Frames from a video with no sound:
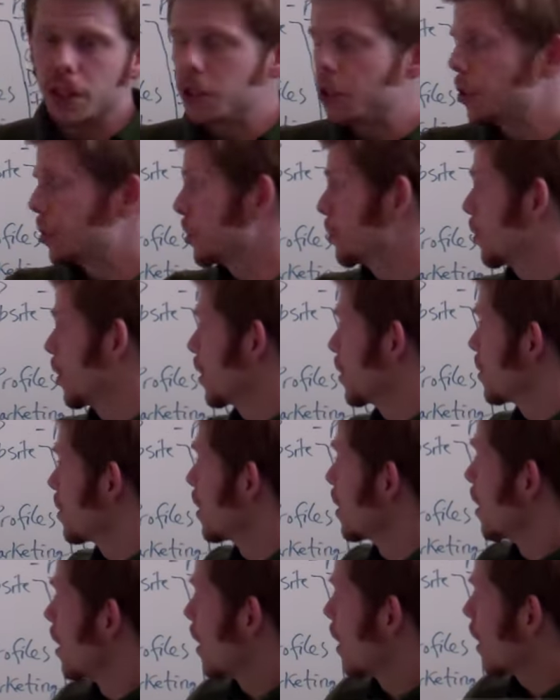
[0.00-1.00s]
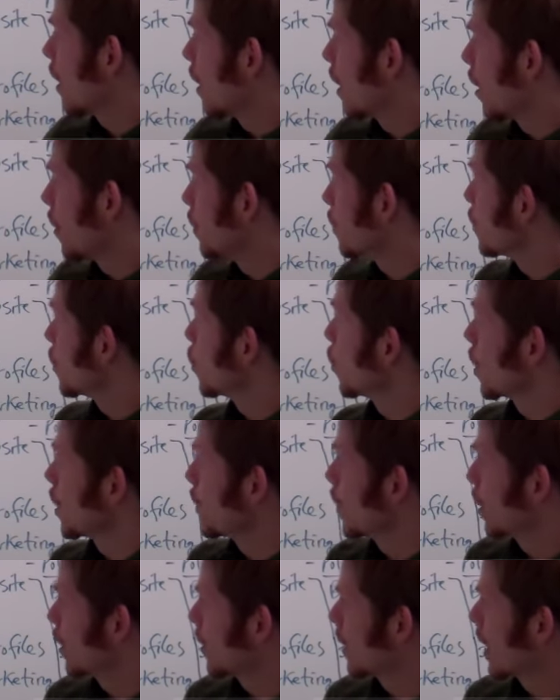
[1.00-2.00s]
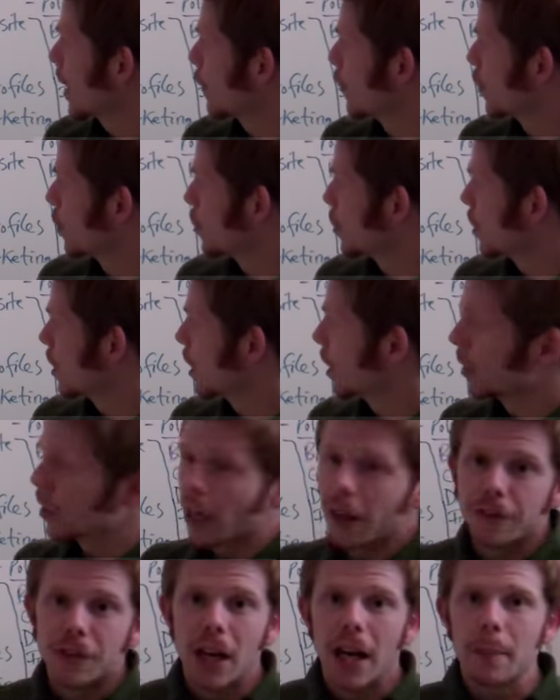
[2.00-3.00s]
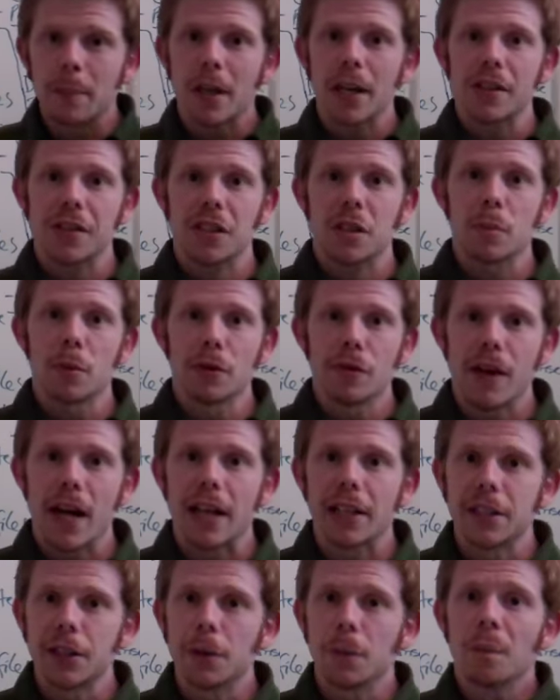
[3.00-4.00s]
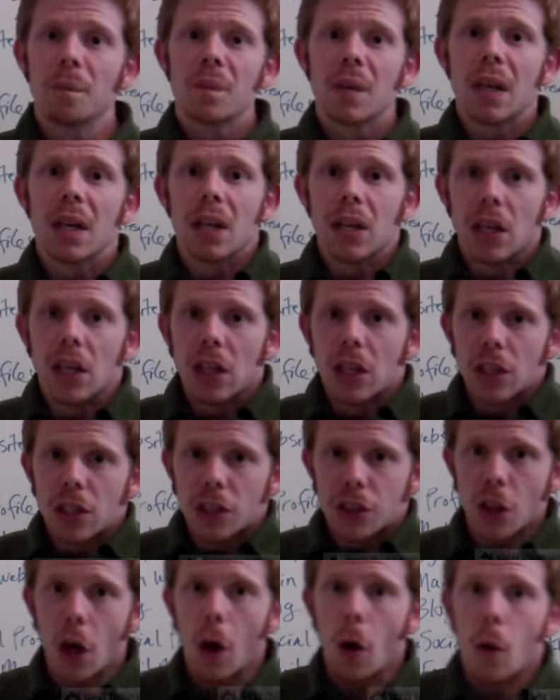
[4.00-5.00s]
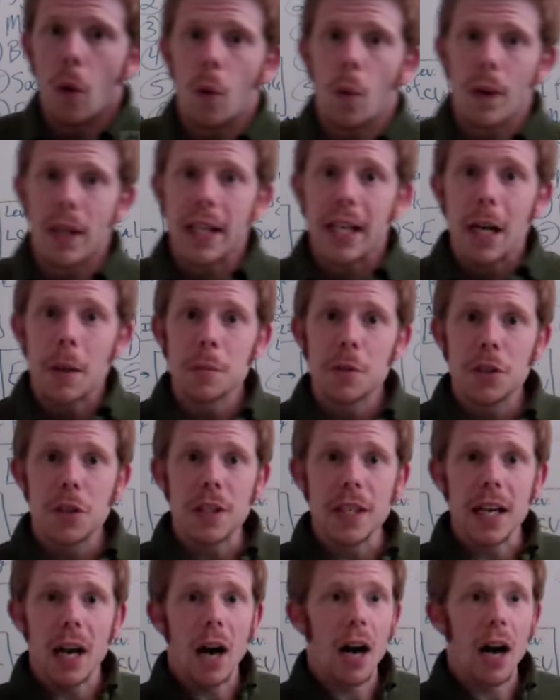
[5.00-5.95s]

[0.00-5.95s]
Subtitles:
industries. You want to be able to leverage the lifetime customer value. So when it comes to the